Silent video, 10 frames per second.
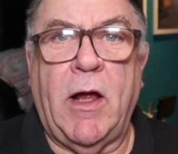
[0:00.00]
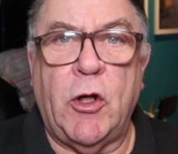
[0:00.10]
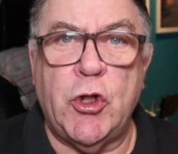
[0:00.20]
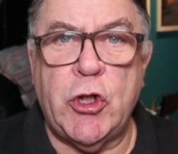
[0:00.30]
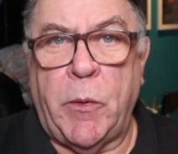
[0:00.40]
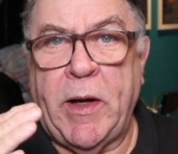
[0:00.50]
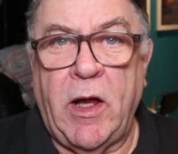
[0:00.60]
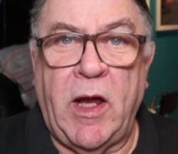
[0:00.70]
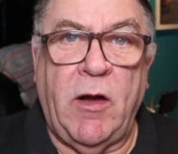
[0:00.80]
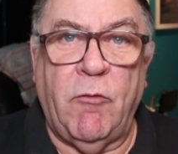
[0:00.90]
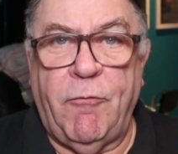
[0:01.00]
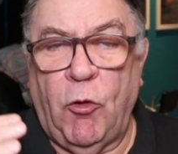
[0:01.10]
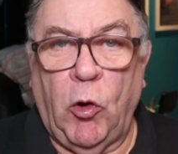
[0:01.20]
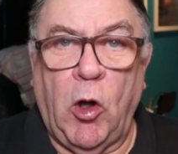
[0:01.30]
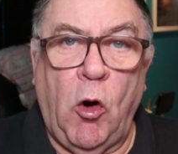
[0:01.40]
and show it in
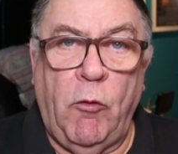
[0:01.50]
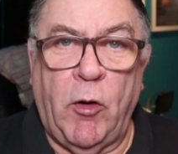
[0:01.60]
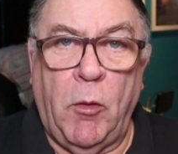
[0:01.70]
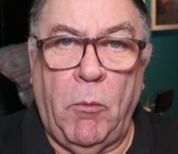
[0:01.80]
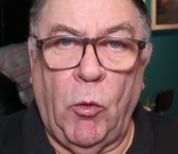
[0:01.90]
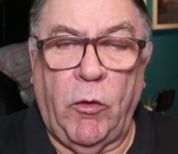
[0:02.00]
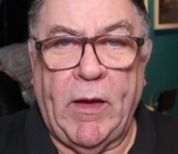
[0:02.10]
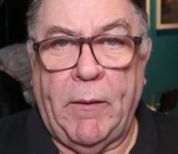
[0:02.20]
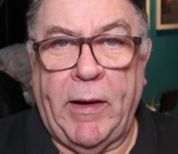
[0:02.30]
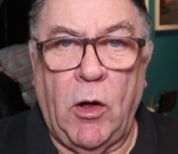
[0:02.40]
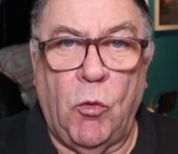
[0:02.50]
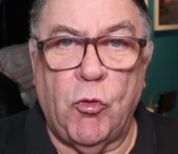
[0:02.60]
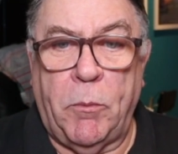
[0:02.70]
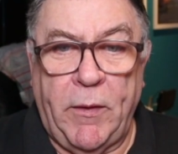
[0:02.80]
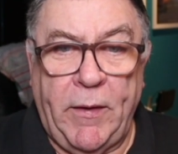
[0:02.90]
full over a month how it goes
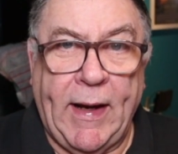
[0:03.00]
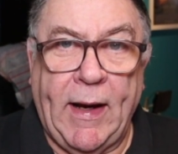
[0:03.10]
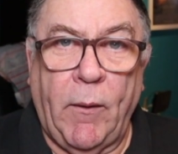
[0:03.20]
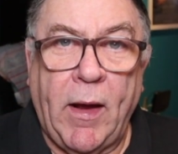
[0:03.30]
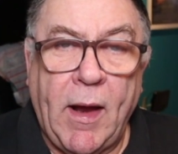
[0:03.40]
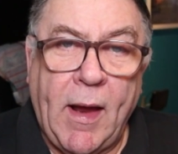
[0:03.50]
up and down.